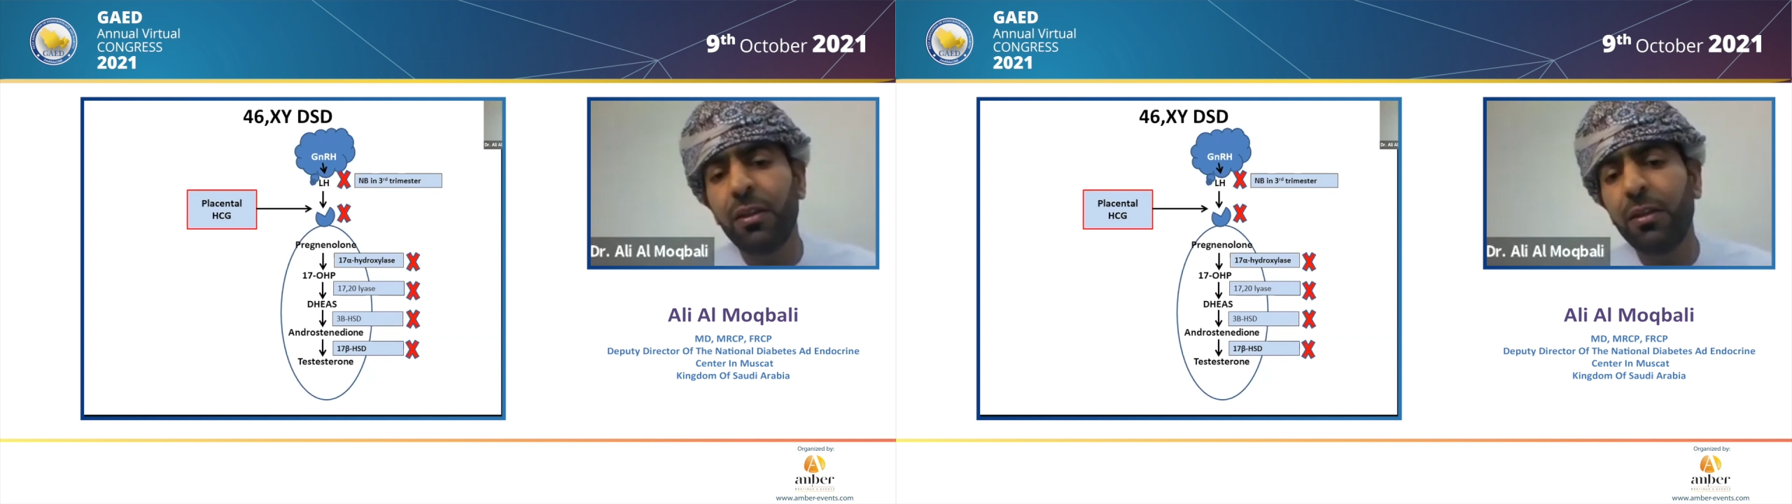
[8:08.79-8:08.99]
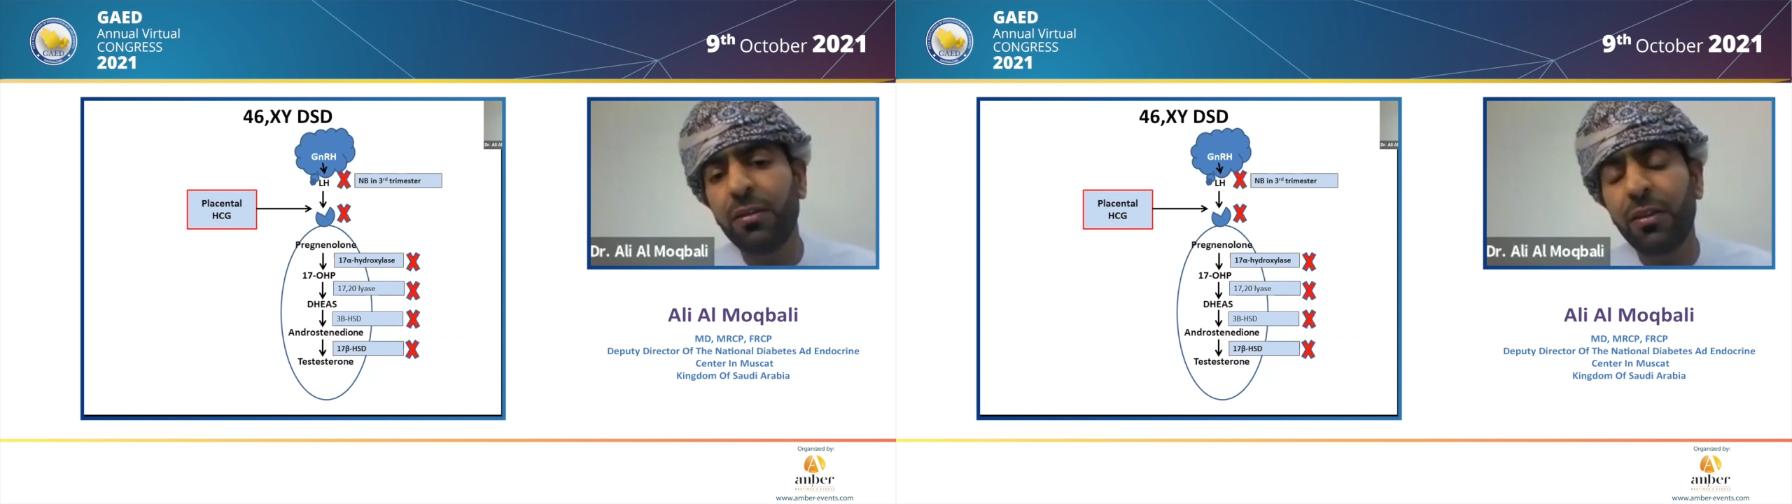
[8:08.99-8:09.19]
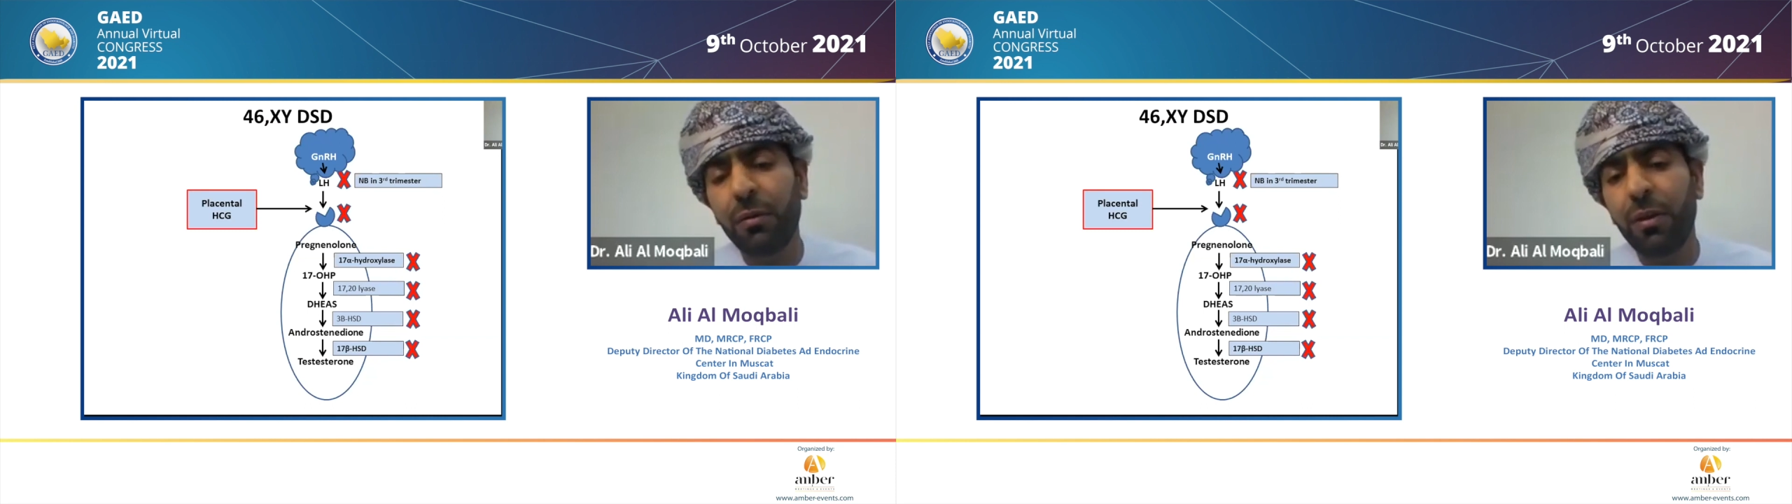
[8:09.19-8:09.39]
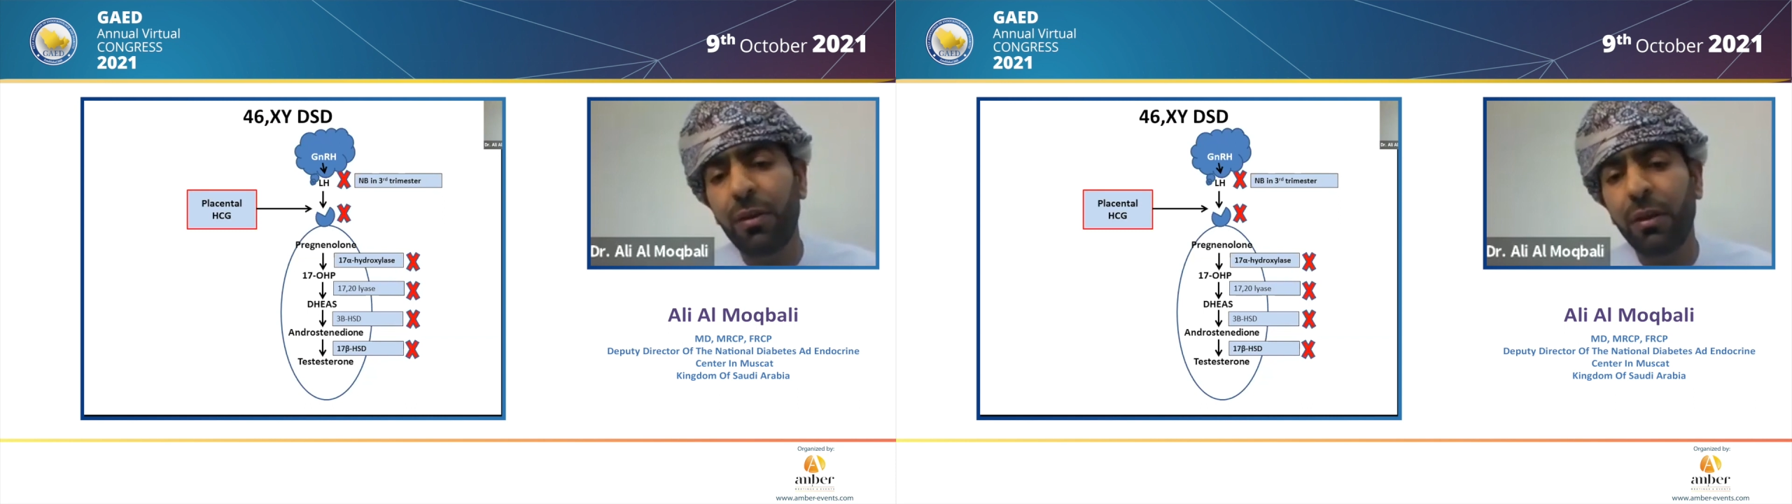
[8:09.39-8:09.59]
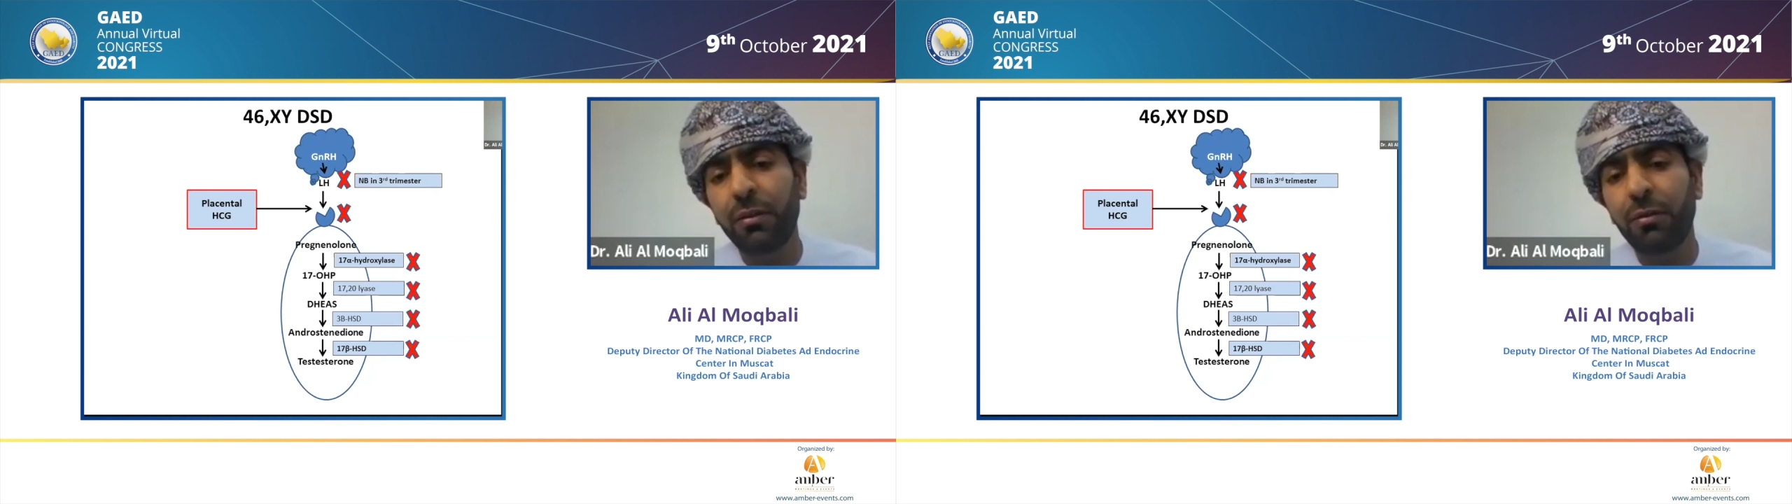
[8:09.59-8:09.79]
is the one that